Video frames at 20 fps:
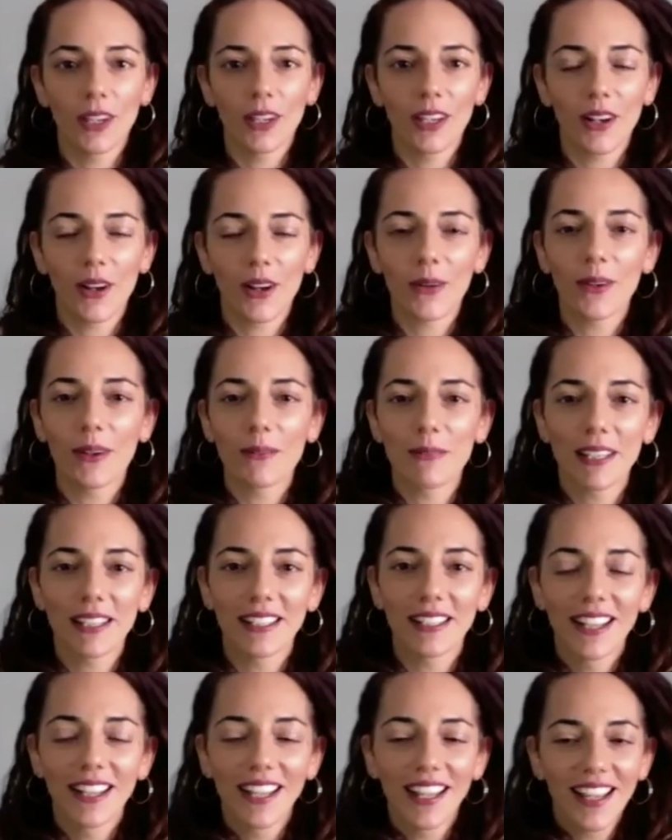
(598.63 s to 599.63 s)
You know, I
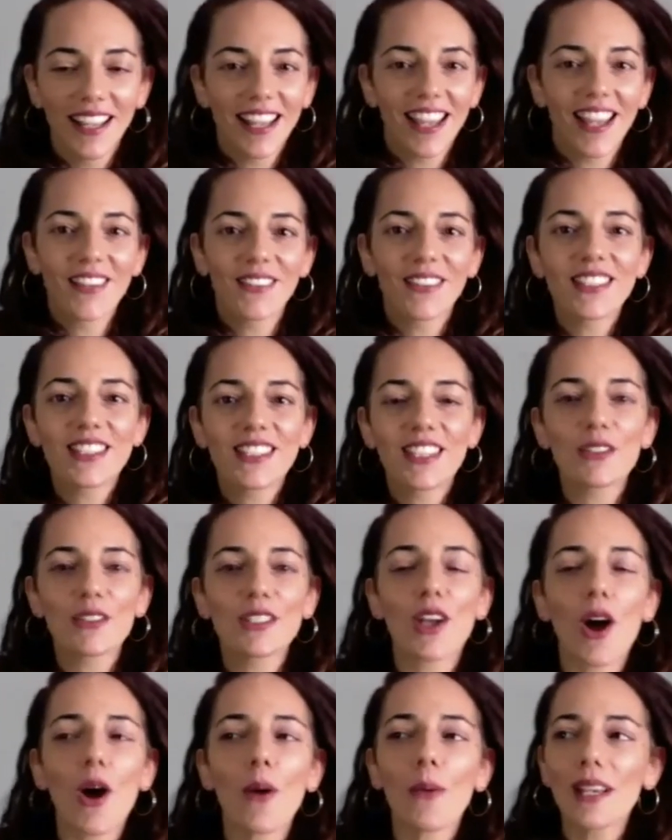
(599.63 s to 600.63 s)
mean, it was, there
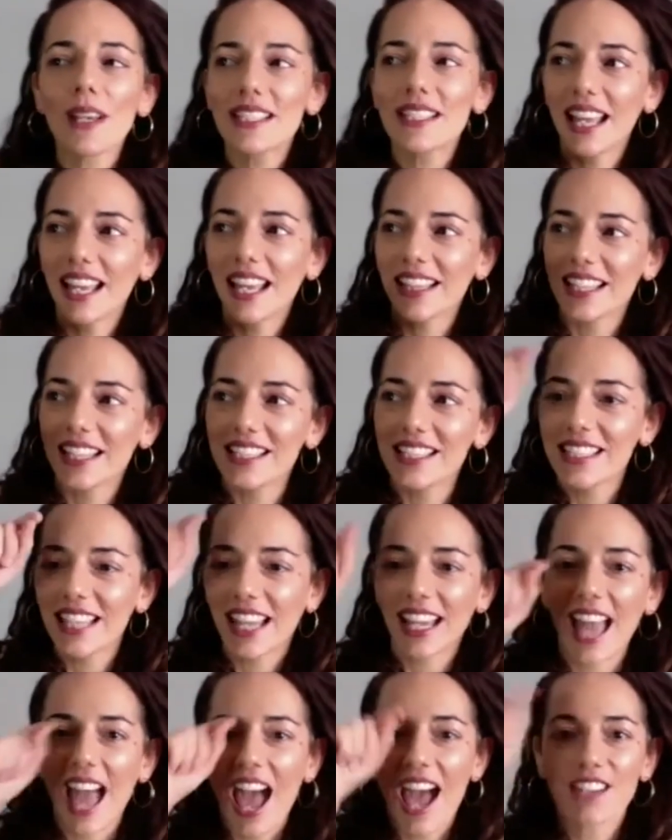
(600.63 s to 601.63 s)
was always like this
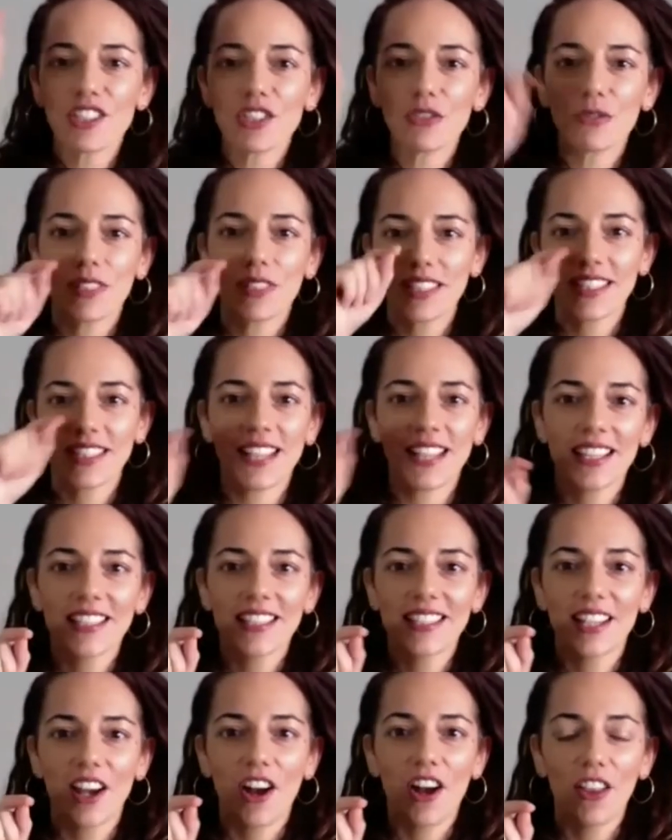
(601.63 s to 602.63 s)
like asterisk
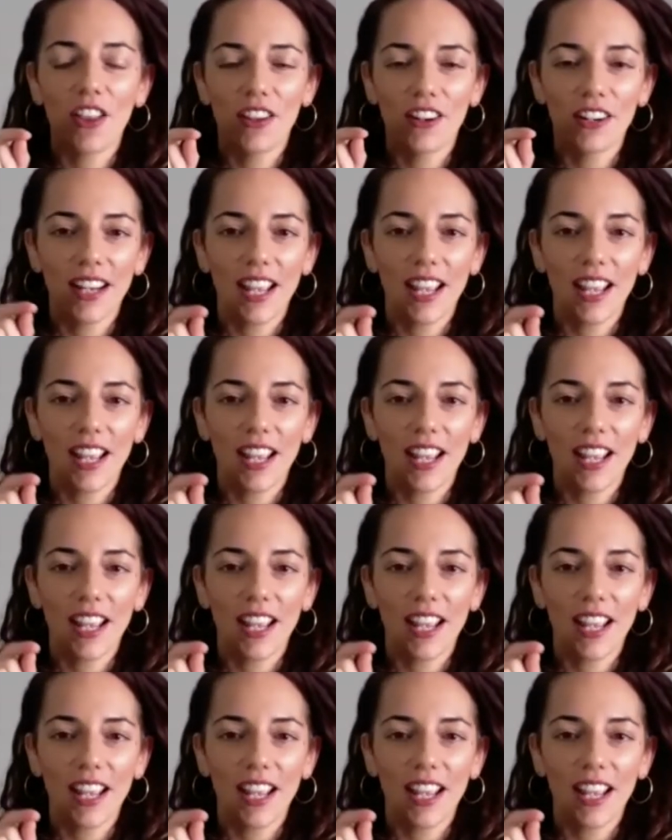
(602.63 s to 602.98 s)
next to all their